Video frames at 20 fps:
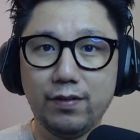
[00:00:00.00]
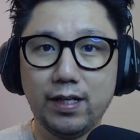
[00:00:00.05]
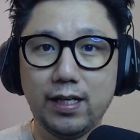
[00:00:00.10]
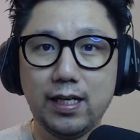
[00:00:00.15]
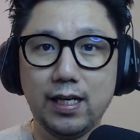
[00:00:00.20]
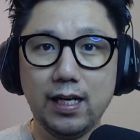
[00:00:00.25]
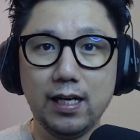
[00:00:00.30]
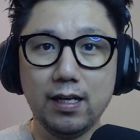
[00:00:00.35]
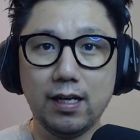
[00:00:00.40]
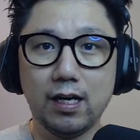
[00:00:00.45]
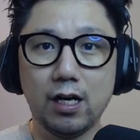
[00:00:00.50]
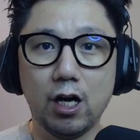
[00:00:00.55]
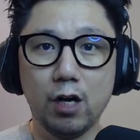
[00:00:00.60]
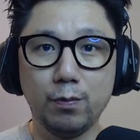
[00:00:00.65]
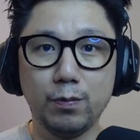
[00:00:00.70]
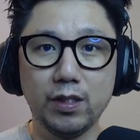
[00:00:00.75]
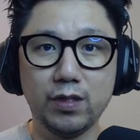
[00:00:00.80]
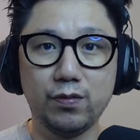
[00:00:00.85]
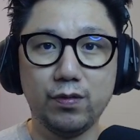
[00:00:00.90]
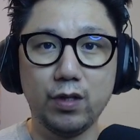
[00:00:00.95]
here. I hope
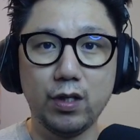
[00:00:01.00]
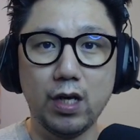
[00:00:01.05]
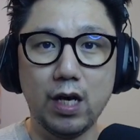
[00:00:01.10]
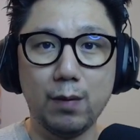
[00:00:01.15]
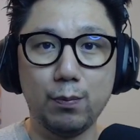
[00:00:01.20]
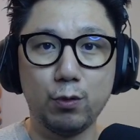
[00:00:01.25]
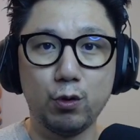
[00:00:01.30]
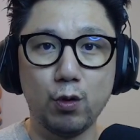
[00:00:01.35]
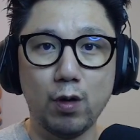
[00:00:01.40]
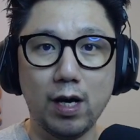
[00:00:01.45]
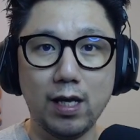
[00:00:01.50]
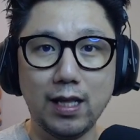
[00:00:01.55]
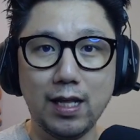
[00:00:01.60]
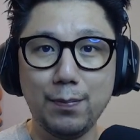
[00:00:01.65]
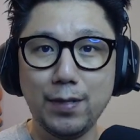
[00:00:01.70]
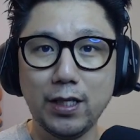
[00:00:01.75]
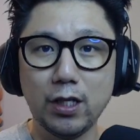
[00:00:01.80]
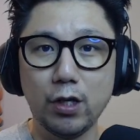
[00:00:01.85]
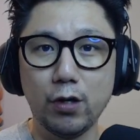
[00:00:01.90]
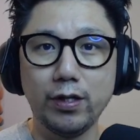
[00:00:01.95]
this video helped you out. Let
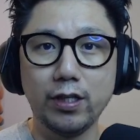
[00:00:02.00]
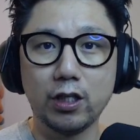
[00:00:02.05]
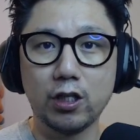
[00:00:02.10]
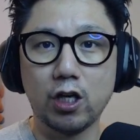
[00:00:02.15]
me know in the